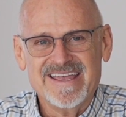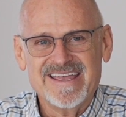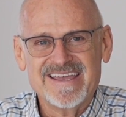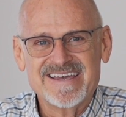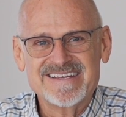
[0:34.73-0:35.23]

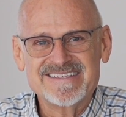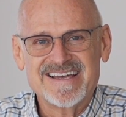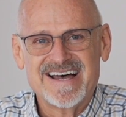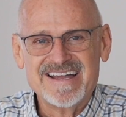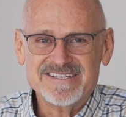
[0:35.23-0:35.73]
And
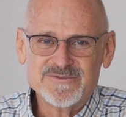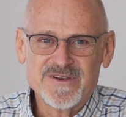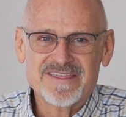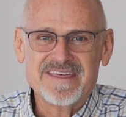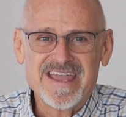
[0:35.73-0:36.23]
I just
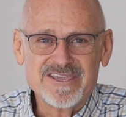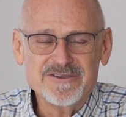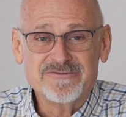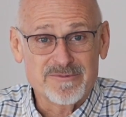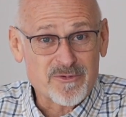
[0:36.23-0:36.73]
want to thank
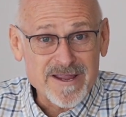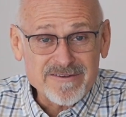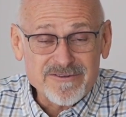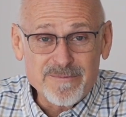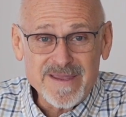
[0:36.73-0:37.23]
you for
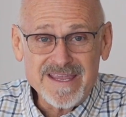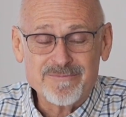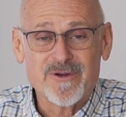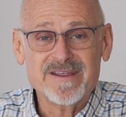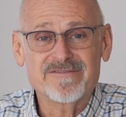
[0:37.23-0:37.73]
praying for
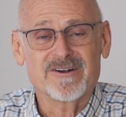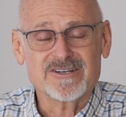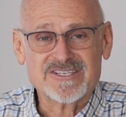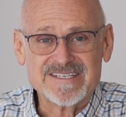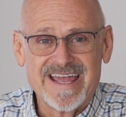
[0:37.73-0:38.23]
me, praying for
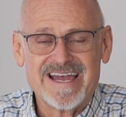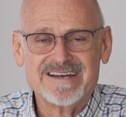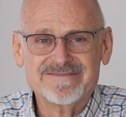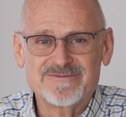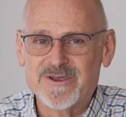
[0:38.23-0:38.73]
our
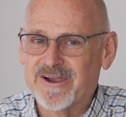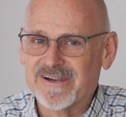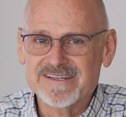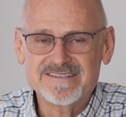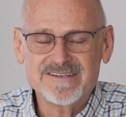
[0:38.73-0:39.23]
staff. We
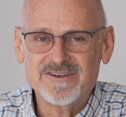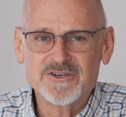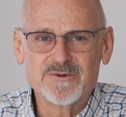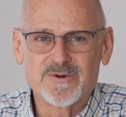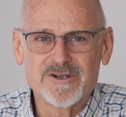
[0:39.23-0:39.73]
are
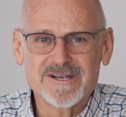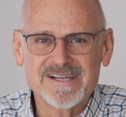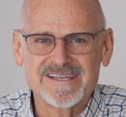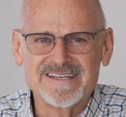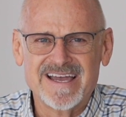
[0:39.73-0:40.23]
continuing to
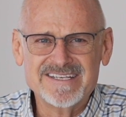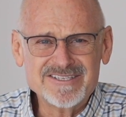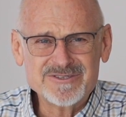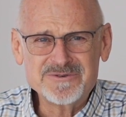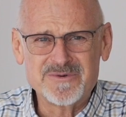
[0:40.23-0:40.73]
work, and I
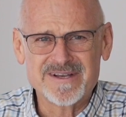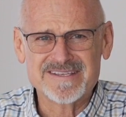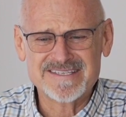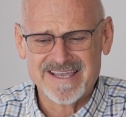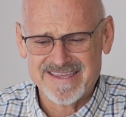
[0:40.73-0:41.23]
just do want
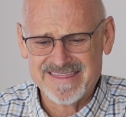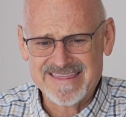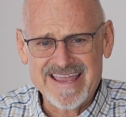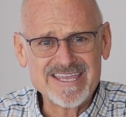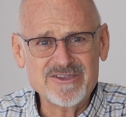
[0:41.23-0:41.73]
to say
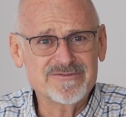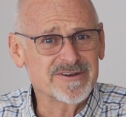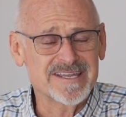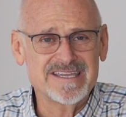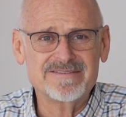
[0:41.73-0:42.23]
thank you
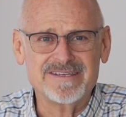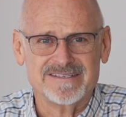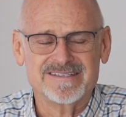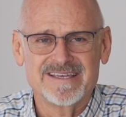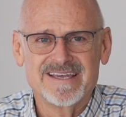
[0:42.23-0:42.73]
for
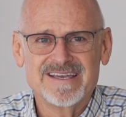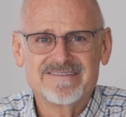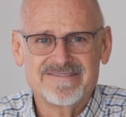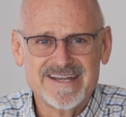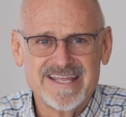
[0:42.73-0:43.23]
giving
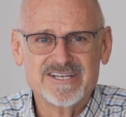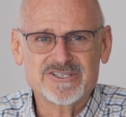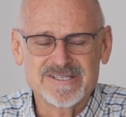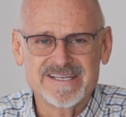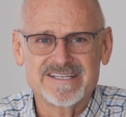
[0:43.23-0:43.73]

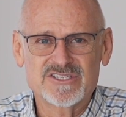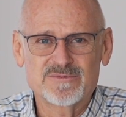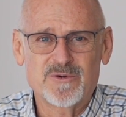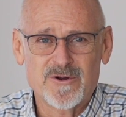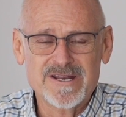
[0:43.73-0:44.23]
financially and
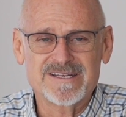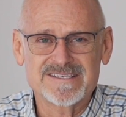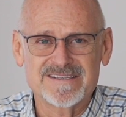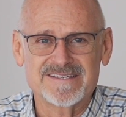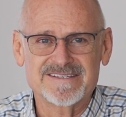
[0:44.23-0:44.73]
supporting
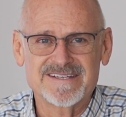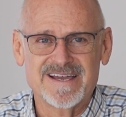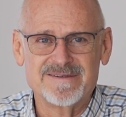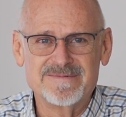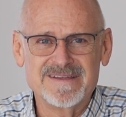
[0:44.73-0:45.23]
us at this
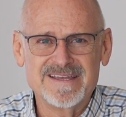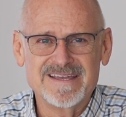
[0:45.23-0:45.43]
time.